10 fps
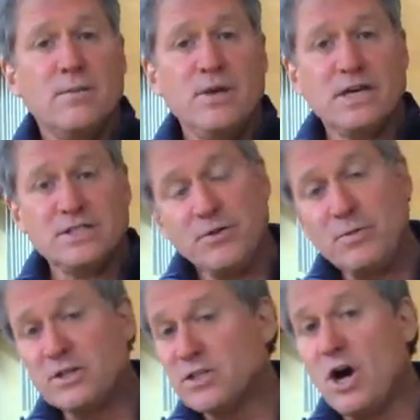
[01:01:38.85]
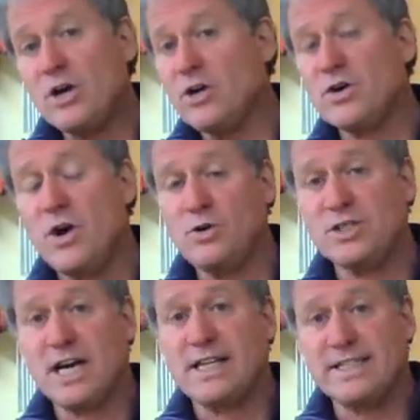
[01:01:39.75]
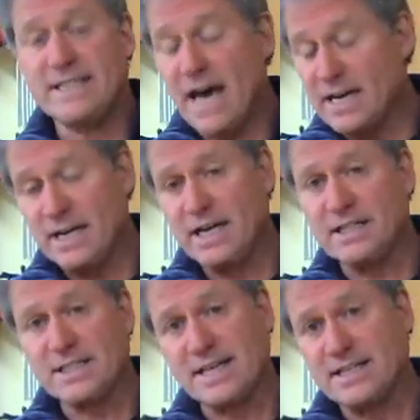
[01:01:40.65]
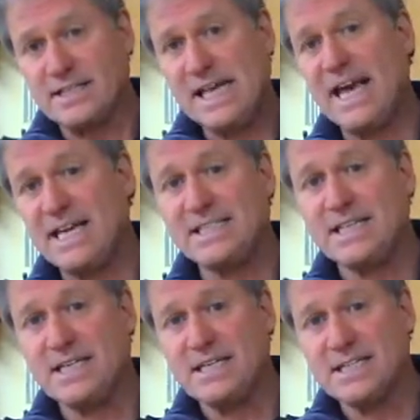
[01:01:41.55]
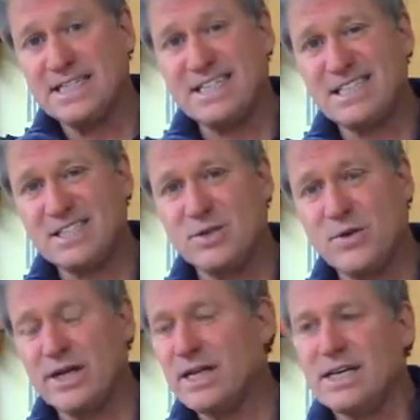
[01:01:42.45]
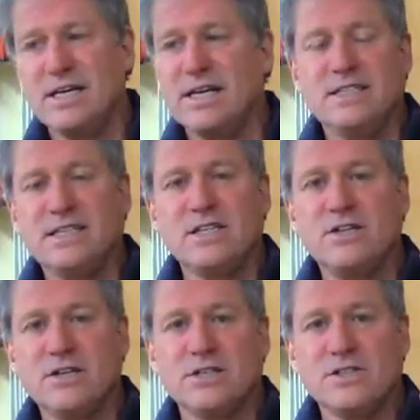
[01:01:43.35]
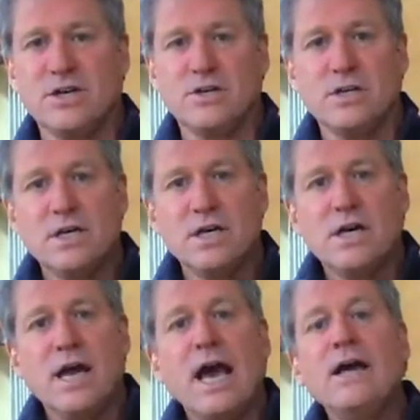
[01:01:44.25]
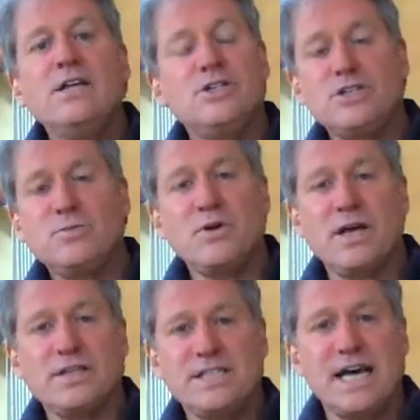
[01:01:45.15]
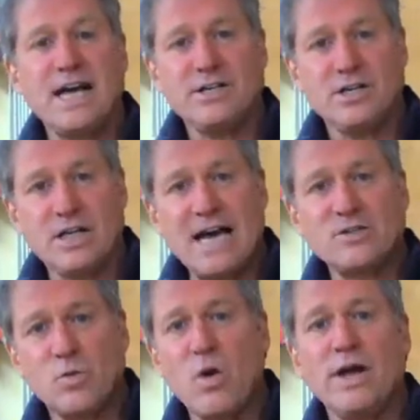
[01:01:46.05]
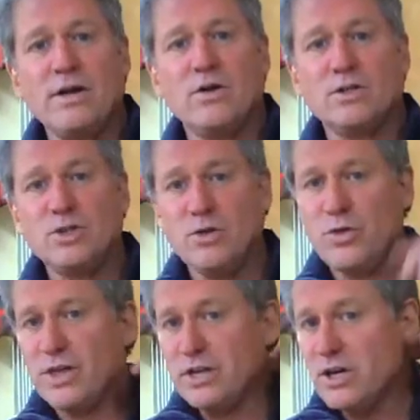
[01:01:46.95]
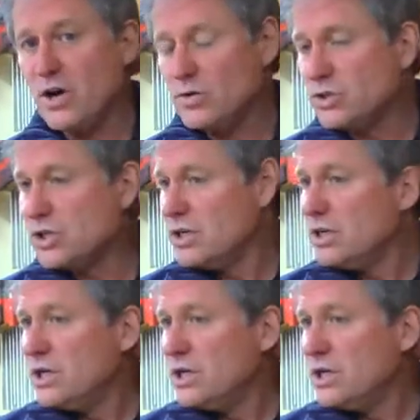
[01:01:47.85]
Because if you build all your coats out of the satin, it gets like this haziness to it. It doesn't look as good. You just put on the satin your last one or two thin coats.